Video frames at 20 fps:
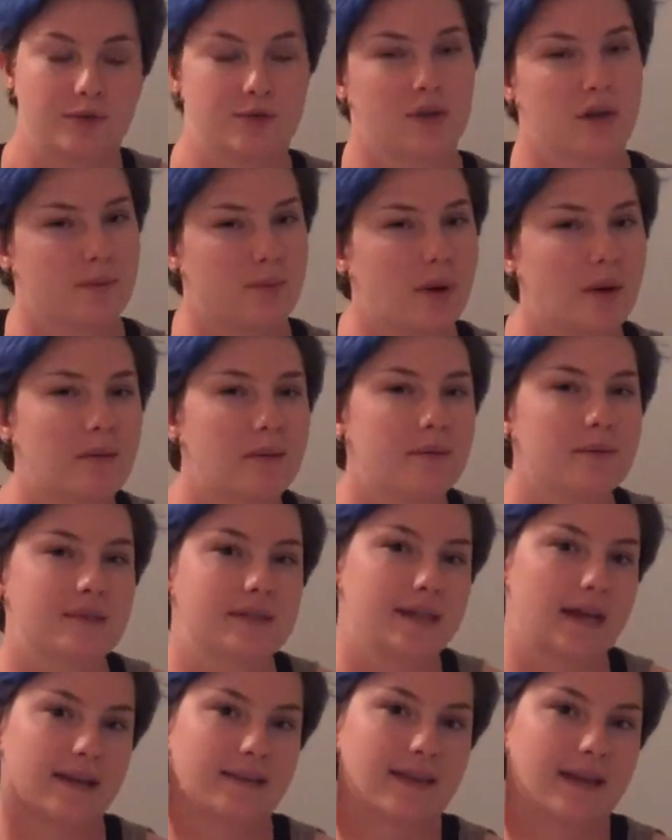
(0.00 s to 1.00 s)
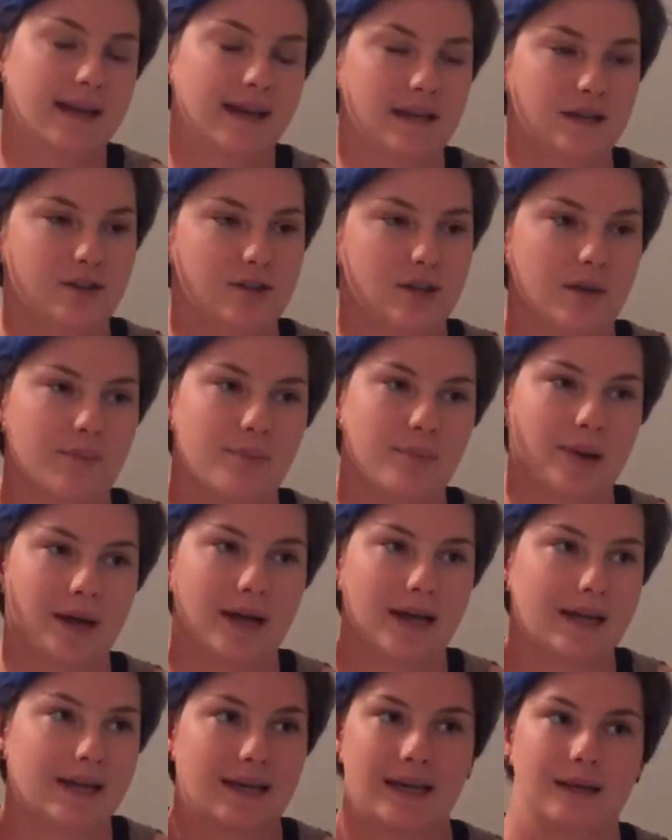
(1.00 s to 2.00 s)
So I probably wasn't at that age yet,
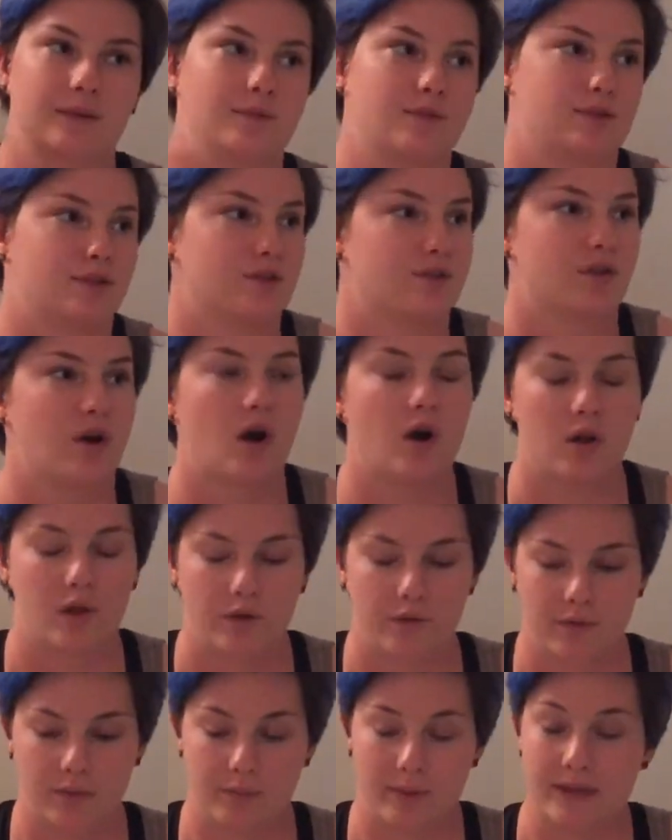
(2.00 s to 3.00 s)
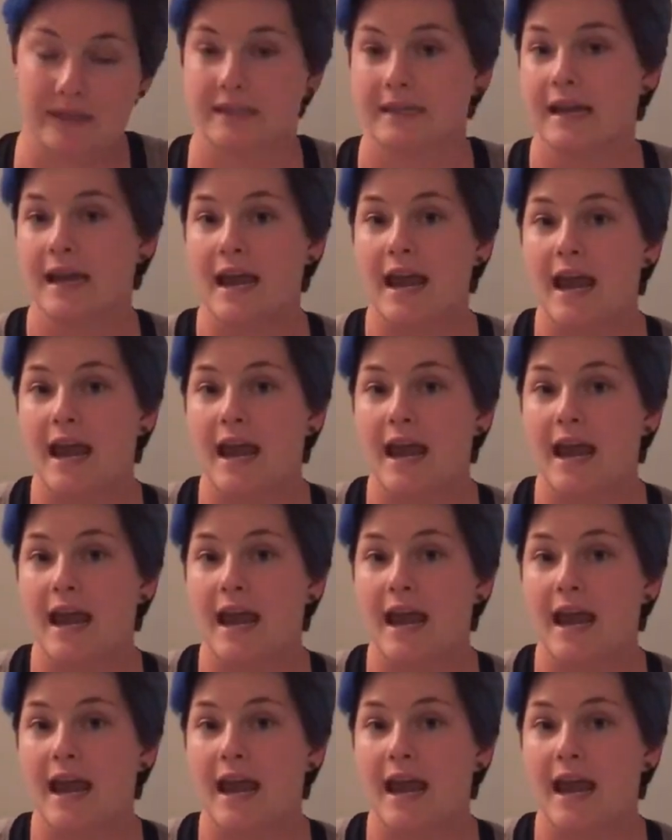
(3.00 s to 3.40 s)
but it was just all over the place.